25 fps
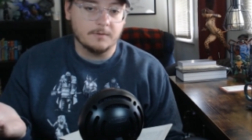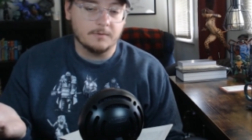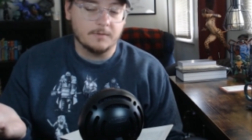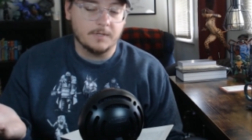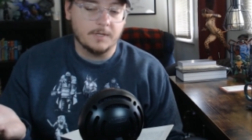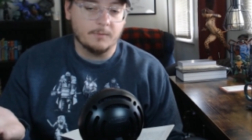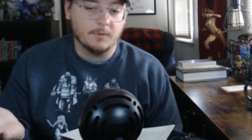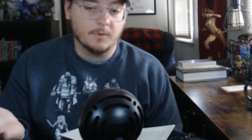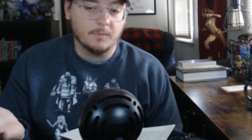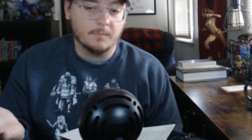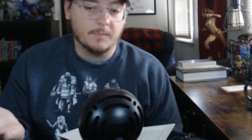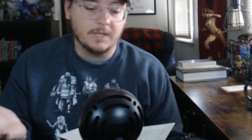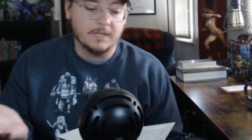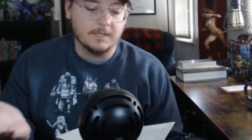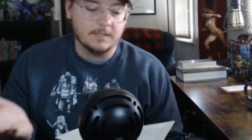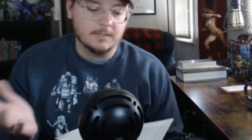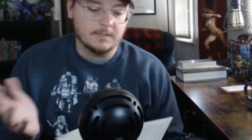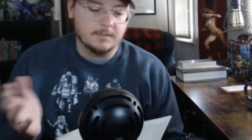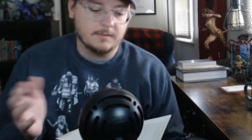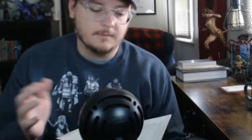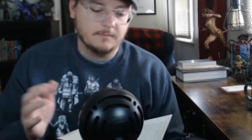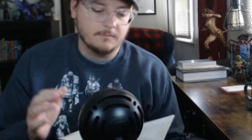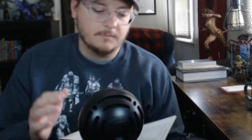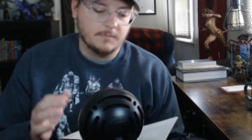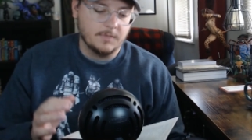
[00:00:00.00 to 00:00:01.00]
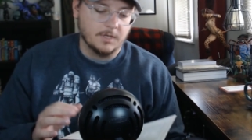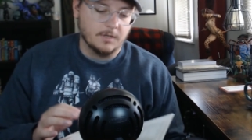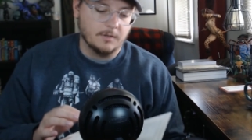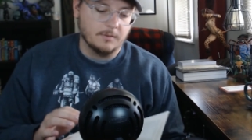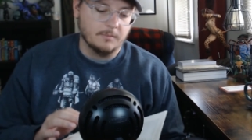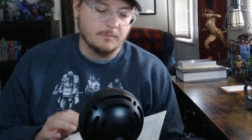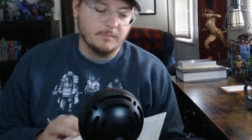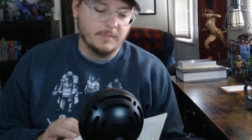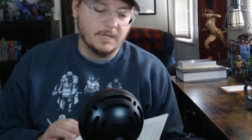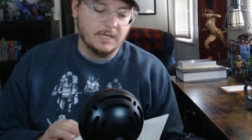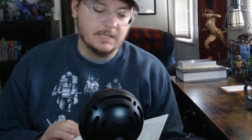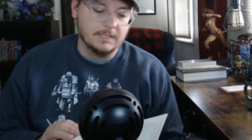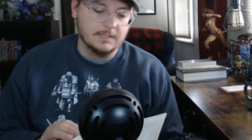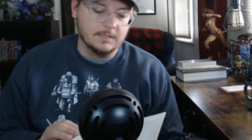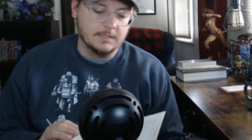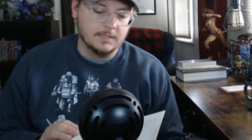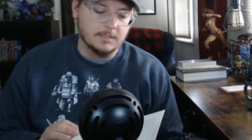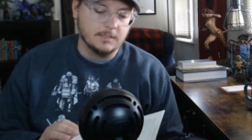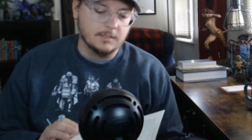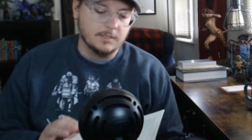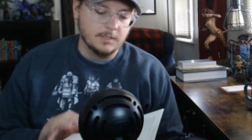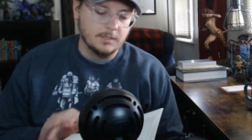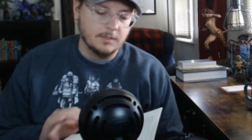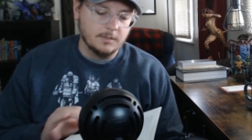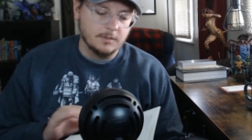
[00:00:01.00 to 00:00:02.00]
they were meant, you know, made to
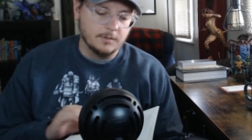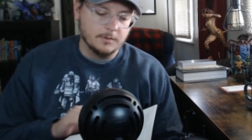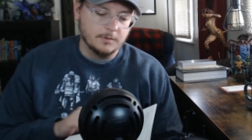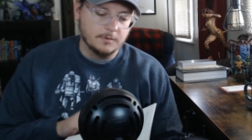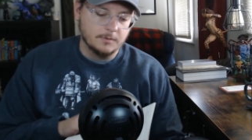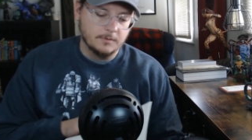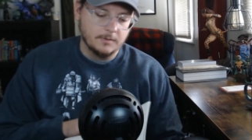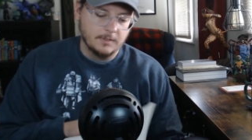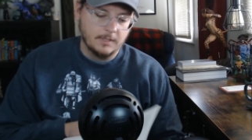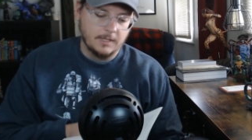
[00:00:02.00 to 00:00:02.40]
do.